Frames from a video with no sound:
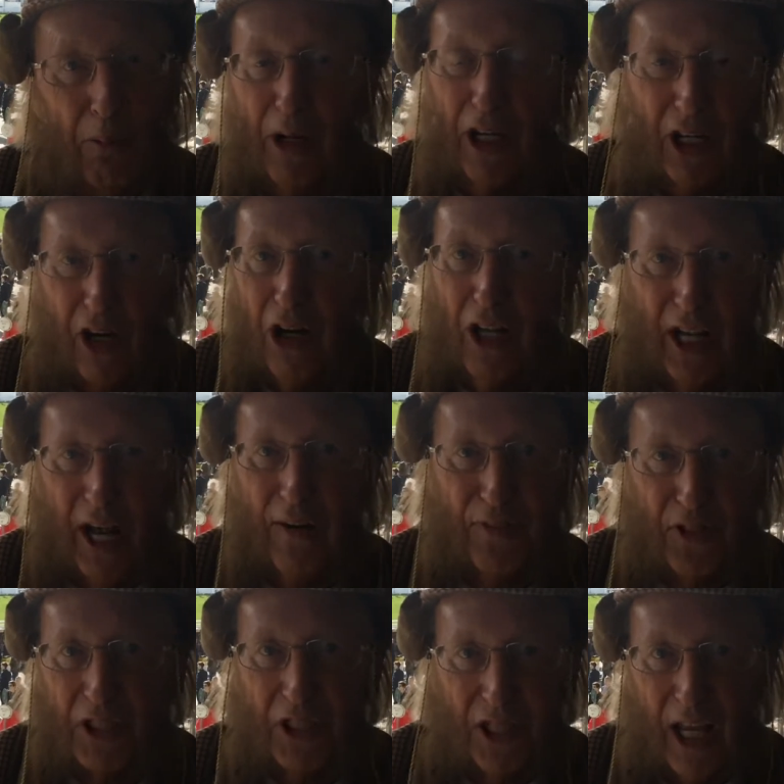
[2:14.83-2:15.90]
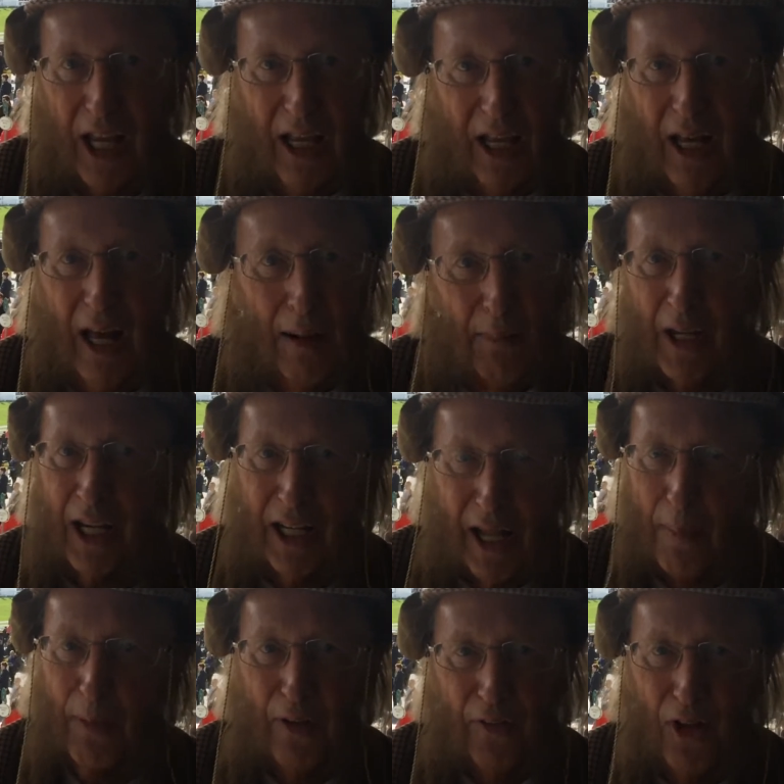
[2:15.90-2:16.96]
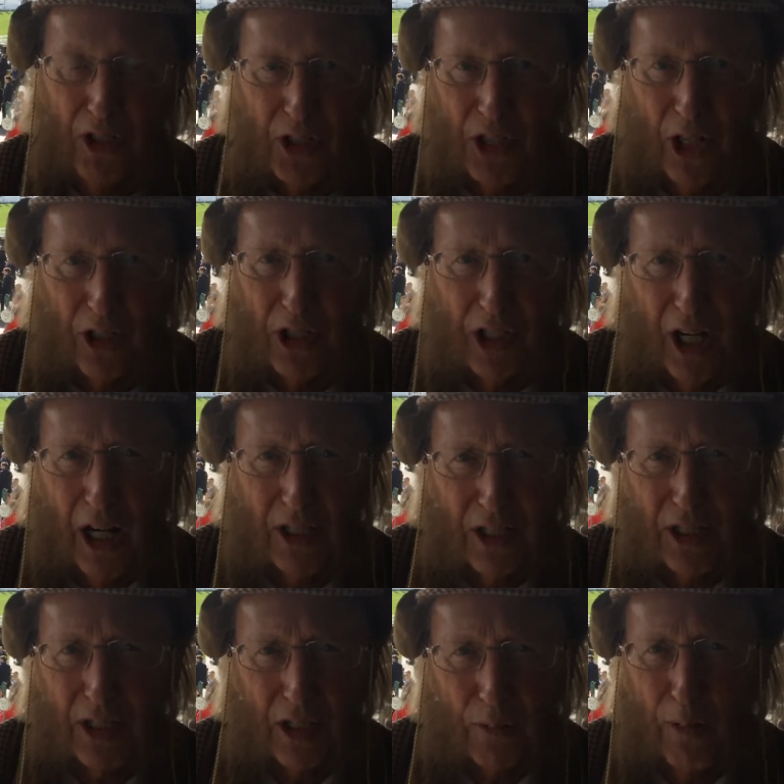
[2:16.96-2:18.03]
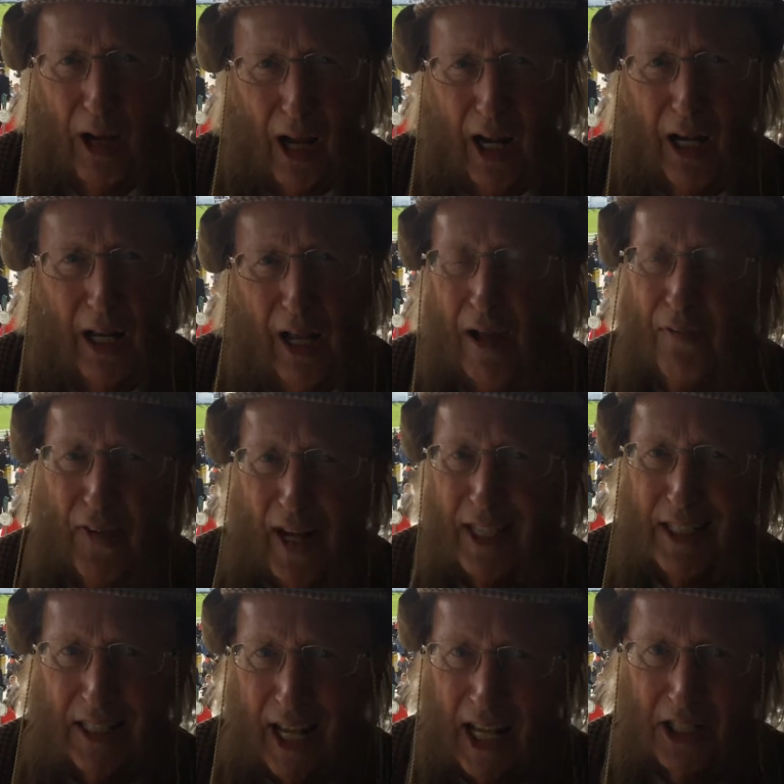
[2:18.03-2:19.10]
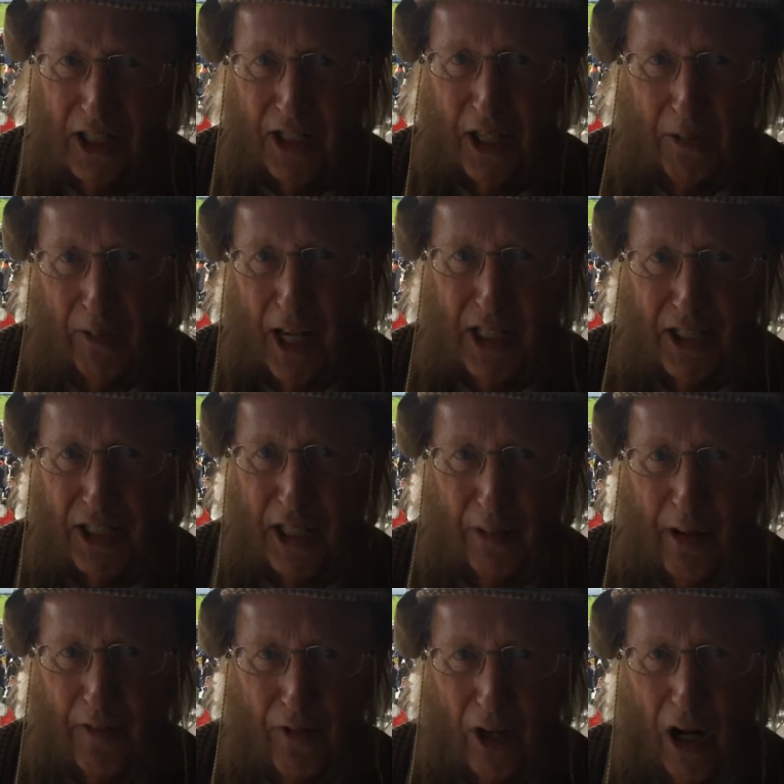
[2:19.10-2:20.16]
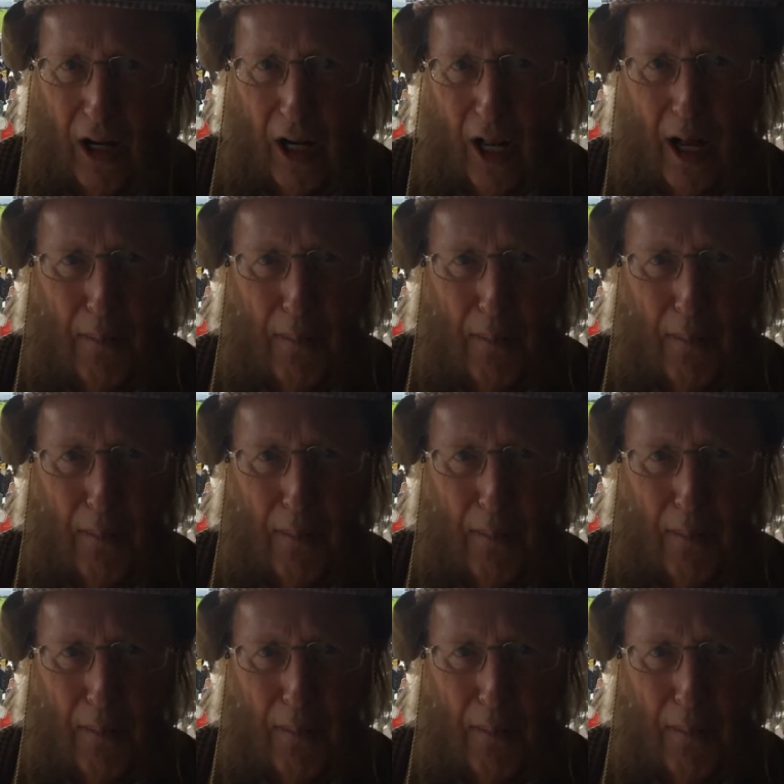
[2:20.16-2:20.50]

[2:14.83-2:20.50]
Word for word: We're going to have to see couple of odds-on chances as well. Fantastic racing we've got.